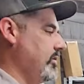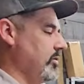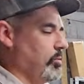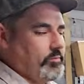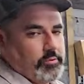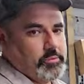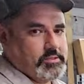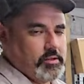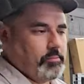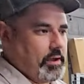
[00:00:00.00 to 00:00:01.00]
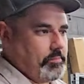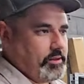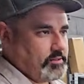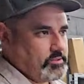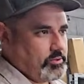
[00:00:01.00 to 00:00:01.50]
the buffing was done by me.
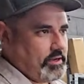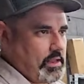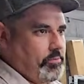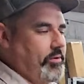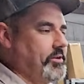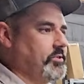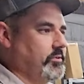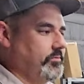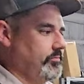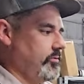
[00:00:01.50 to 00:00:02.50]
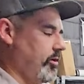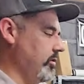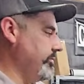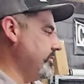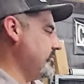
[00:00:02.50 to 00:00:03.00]
So a collaboration of all
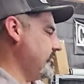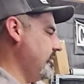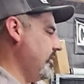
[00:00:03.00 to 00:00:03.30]
of us.